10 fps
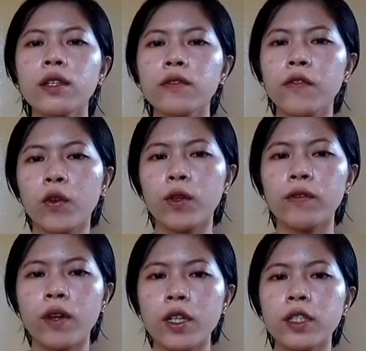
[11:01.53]

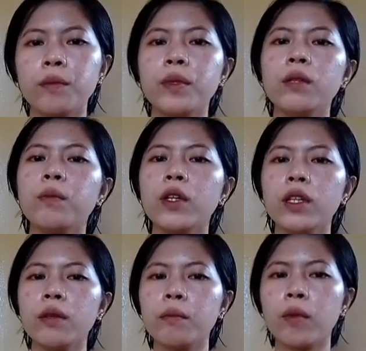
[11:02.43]
involved are the
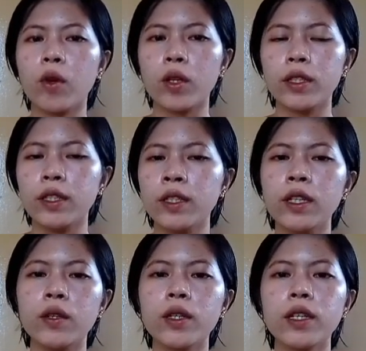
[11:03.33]
people employed in
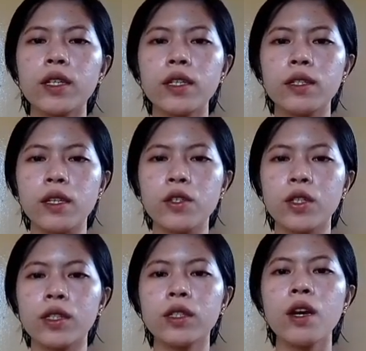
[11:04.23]
an
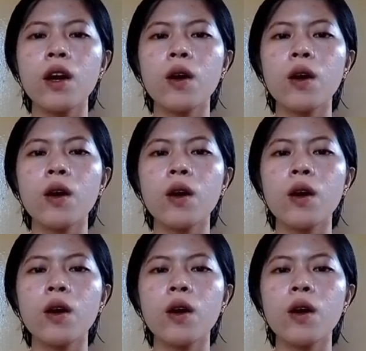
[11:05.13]
organization